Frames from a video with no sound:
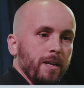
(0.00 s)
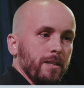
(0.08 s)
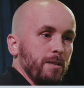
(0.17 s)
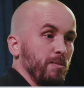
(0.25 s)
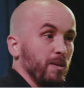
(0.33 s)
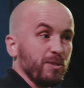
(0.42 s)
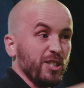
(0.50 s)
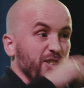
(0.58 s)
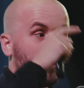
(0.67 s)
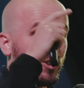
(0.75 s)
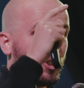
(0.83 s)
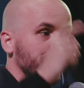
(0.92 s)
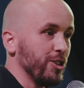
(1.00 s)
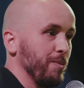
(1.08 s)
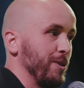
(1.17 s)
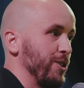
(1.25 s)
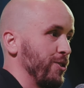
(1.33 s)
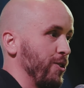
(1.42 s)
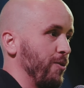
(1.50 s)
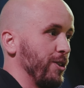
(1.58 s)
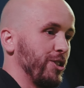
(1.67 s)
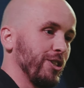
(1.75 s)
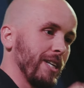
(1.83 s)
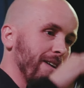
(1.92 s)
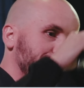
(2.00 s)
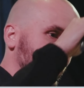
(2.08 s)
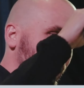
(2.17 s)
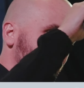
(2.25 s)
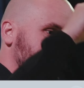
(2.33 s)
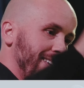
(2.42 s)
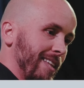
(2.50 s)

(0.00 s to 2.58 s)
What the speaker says: Sometimes it's not just stopping the scroll, it's just having